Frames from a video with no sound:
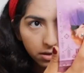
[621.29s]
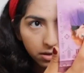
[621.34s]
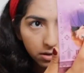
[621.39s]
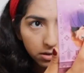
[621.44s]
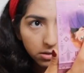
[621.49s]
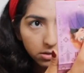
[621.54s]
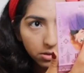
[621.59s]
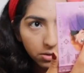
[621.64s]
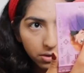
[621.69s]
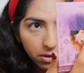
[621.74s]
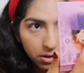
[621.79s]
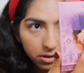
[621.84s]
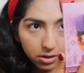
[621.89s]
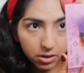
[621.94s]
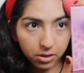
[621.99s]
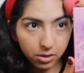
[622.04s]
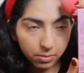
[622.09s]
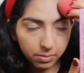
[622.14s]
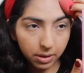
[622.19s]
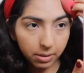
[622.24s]
It is so hard to
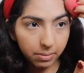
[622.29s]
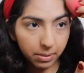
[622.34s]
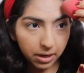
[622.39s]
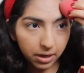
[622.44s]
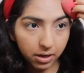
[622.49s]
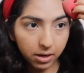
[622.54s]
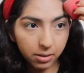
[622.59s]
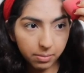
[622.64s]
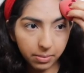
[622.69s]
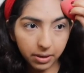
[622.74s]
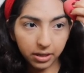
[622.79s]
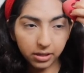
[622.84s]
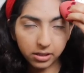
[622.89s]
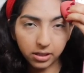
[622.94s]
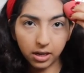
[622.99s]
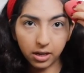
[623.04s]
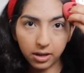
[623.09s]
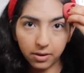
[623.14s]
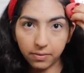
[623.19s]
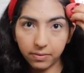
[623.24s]
do my makeup because I
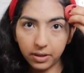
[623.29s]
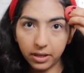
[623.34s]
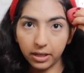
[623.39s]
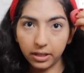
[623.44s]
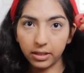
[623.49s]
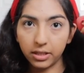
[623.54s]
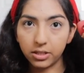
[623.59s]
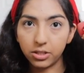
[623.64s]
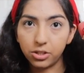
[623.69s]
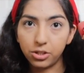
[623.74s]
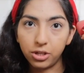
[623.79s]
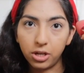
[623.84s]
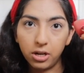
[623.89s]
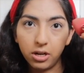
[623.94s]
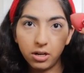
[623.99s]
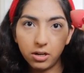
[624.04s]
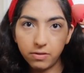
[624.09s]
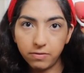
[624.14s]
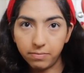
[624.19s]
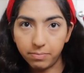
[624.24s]
have like this
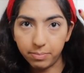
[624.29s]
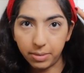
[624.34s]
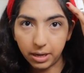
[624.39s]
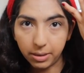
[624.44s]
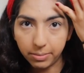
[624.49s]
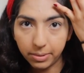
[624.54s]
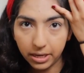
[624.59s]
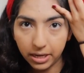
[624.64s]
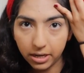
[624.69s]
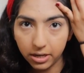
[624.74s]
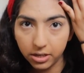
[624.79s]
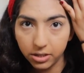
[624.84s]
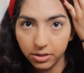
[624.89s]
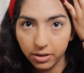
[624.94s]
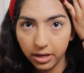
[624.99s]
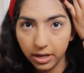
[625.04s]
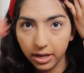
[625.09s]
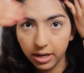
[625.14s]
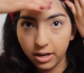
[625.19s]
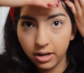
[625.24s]
chunk of baby hairs
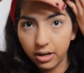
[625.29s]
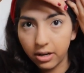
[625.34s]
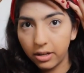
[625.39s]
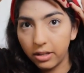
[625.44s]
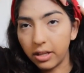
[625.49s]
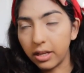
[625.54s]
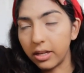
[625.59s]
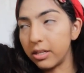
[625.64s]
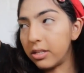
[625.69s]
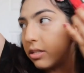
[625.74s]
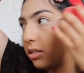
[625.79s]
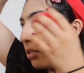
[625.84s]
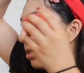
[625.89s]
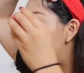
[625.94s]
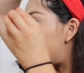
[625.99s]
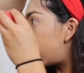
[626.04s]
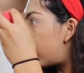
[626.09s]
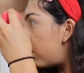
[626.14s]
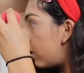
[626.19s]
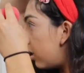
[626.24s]
right here that
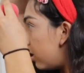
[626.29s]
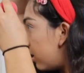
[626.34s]
just